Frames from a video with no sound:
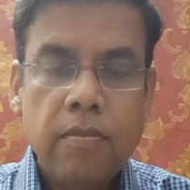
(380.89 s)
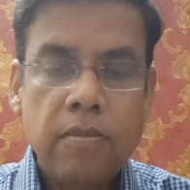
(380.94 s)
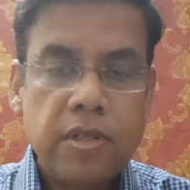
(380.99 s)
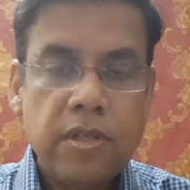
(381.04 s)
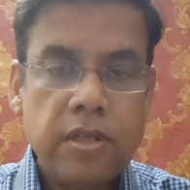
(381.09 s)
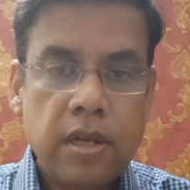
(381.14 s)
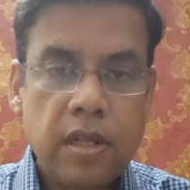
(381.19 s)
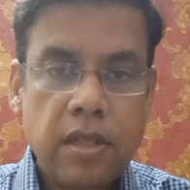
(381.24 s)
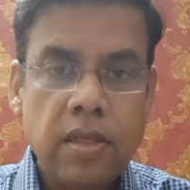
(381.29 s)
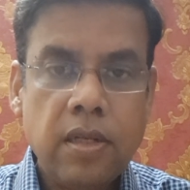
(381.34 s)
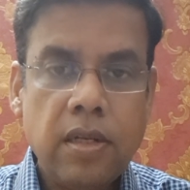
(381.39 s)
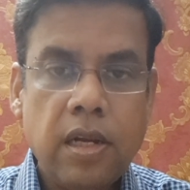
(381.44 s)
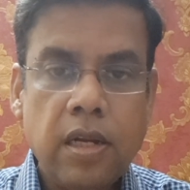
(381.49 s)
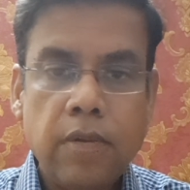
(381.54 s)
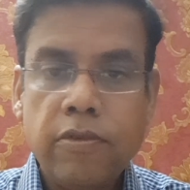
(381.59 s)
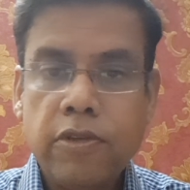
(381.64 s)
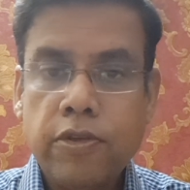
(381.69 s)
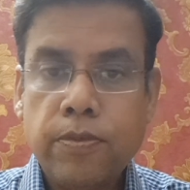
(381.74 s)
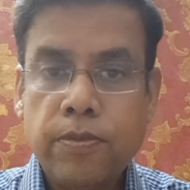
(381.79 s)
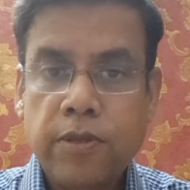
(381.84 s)
Mr. Ratan Tata
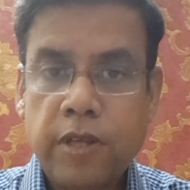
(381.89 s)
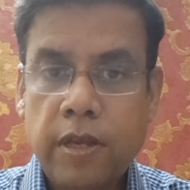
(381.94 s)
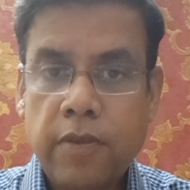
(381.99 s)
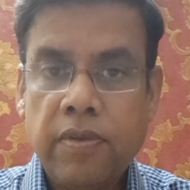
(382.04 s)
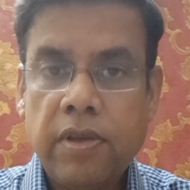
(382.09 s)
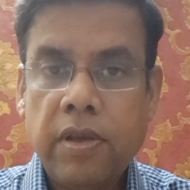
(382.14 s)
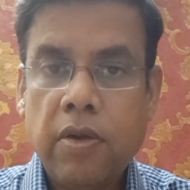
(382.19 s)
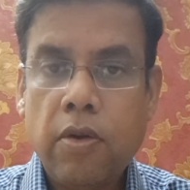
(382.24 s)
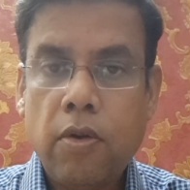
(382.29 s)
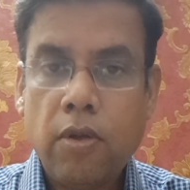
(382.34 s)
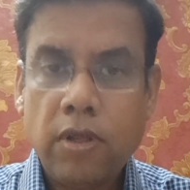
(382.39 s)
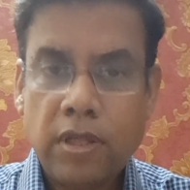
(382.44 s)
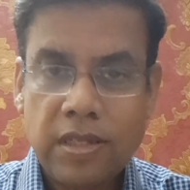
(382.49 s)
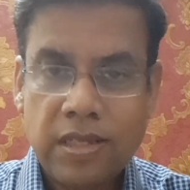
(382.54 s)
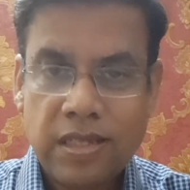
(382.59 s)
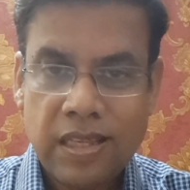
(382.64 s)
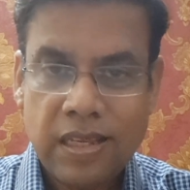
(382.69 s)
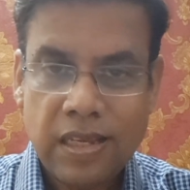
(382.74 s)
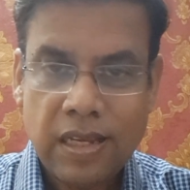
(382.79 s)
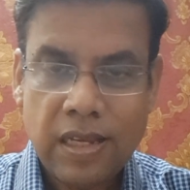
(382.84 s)
was observing all
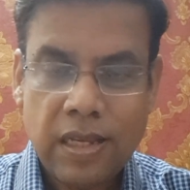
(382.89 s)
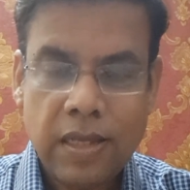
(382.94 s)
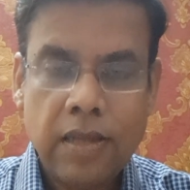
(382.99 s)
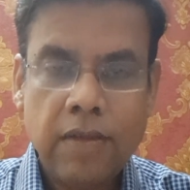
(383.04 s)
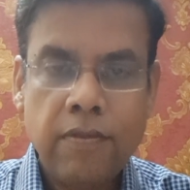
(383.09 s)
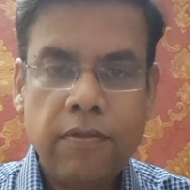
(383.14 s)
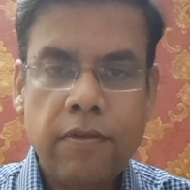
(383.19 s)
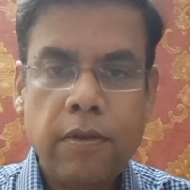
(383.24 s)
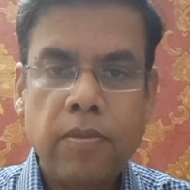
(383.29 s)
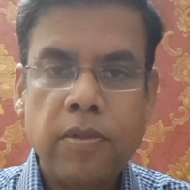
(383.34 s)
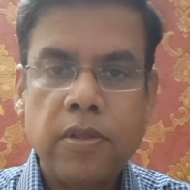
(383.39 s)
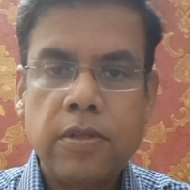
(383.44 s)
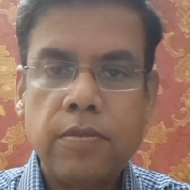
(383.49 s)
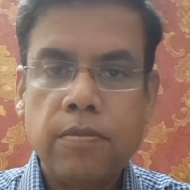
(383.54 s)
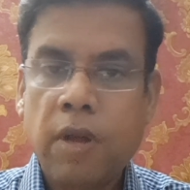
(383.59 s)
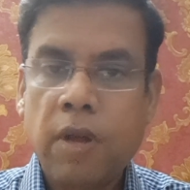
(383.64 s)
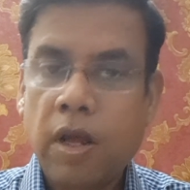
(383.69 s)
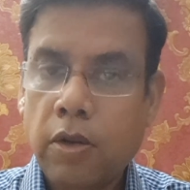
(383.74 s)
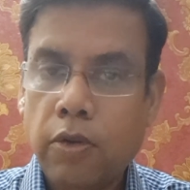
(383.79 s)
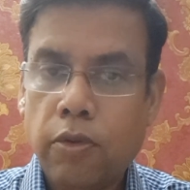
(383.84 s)
this thing from his
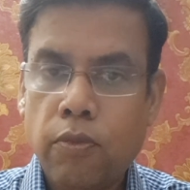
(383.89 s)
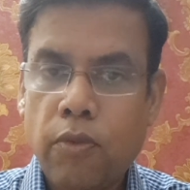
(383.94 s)
bungalow.